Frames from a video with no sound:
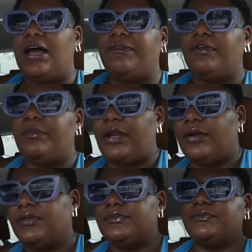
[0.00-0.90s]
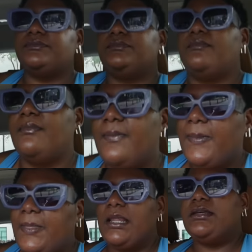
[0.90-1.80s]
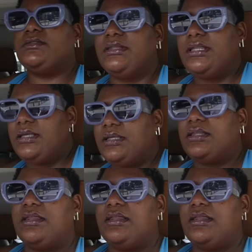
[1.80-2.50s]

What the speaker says: I feel better. So I think